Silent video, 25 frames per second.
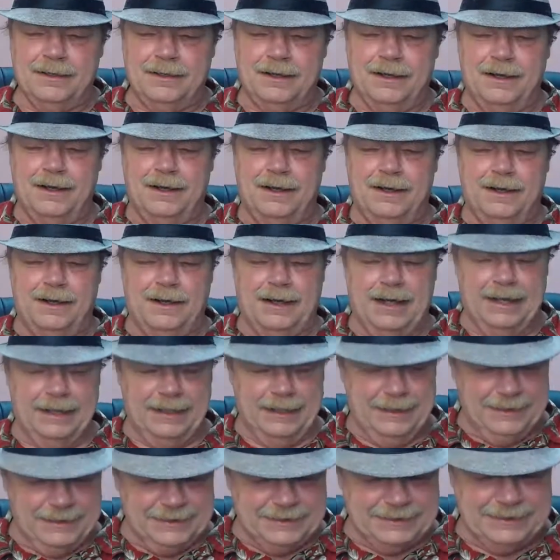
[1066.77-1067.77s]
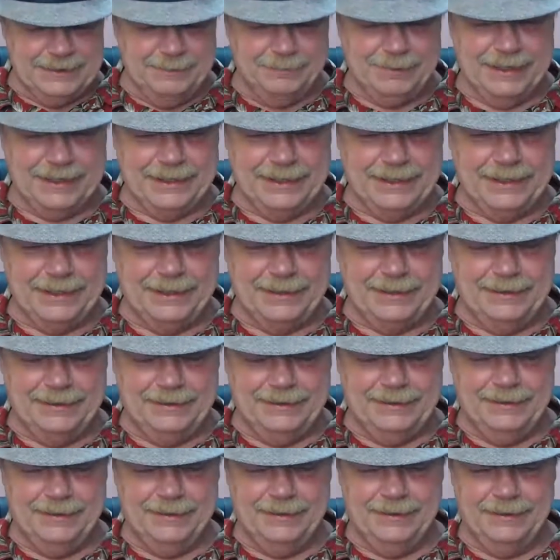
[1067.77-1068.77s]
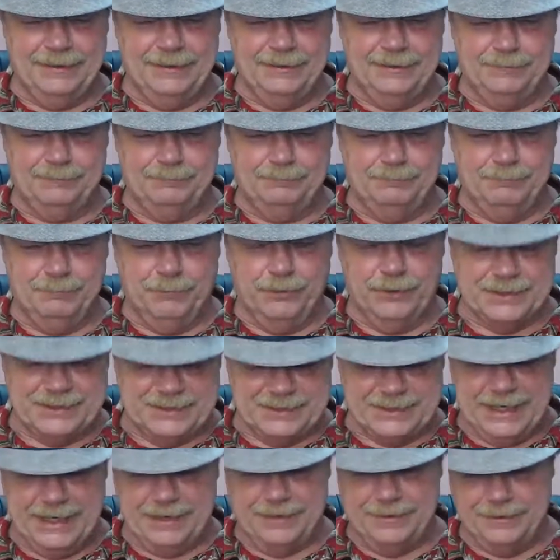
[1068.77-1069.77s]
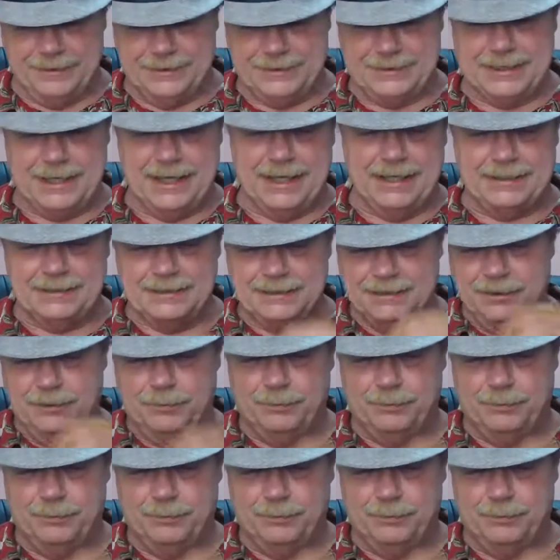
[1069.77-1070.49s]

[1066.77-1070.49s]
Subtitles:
I'm going to see about getting the more standard size low